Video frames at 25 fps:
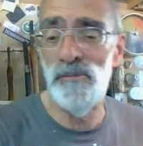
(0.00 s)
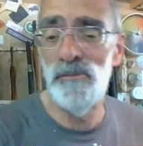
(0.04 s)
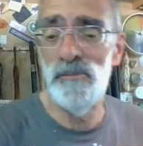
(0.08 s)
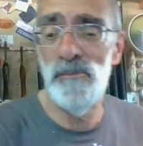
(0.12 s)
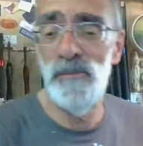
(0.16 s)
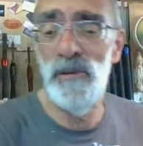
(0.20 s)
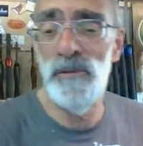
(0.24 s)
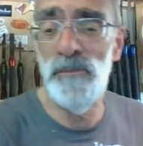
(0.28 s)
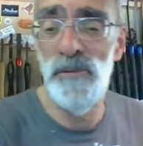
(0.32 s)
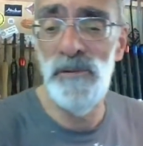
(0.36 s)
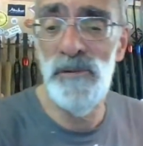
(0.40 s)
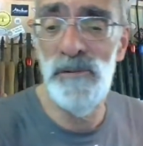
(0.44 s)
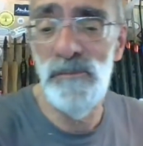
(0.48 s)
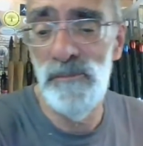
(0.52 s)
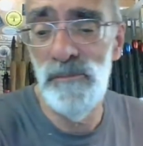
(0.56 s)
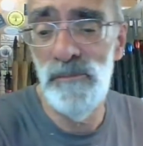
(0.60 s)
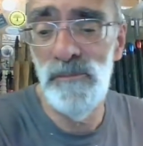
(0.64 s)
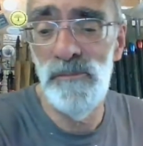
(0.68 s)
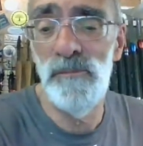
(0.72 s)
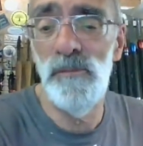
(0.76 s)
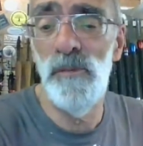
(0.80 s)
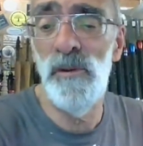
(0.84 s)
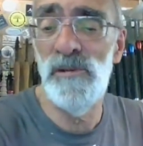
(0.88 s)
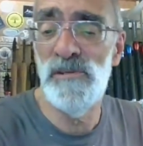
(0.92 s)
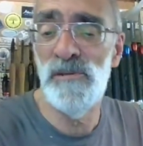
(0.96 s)
Maybe
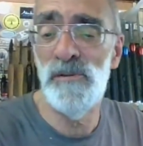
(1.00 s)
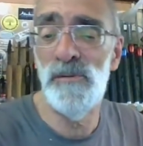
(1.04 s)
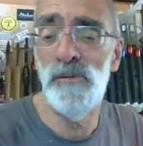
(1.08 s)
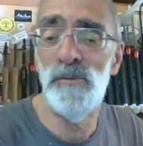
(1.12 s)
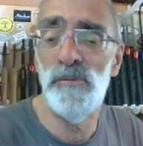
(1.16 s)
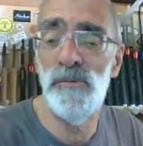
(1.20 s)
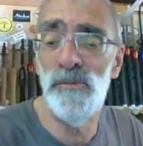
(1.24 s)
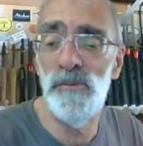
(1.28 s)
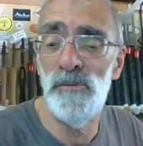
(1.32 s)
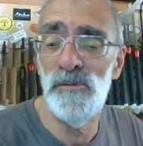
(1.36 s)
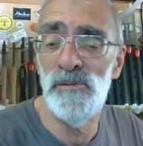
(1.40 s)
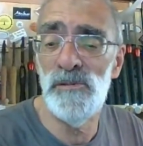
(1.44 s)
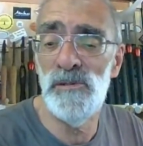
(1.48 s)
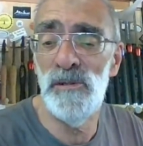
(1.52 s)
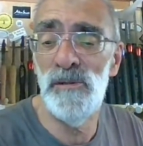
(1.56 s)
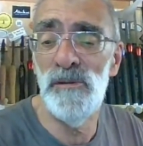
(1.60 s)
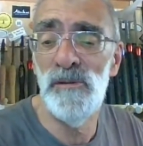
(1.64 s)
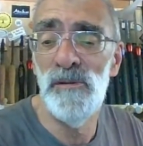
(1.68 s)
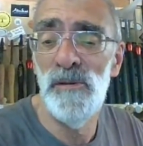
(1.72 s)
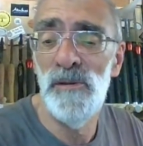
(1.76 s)
Wednesday or Thursday.